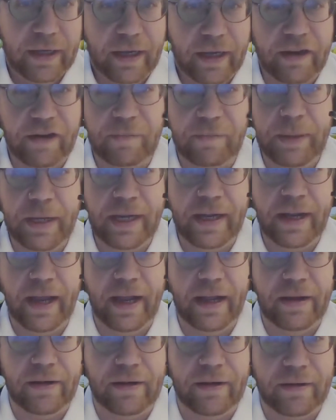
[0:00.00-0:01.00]
It is being
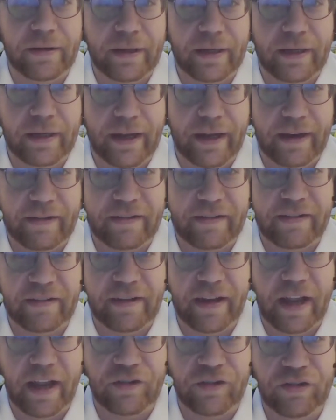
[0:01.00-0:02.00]
held in a
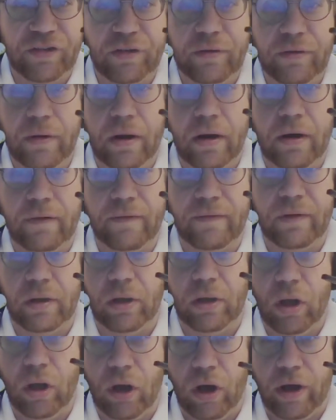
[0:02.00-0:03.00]
statue of
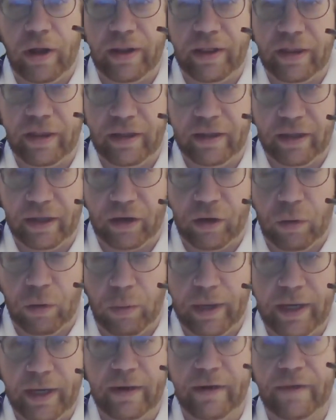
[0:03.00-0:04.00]
Loth, the
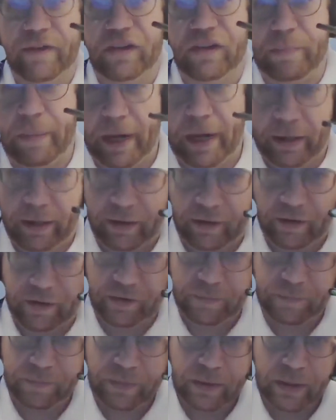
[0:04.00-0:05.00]
Queen of Spiders.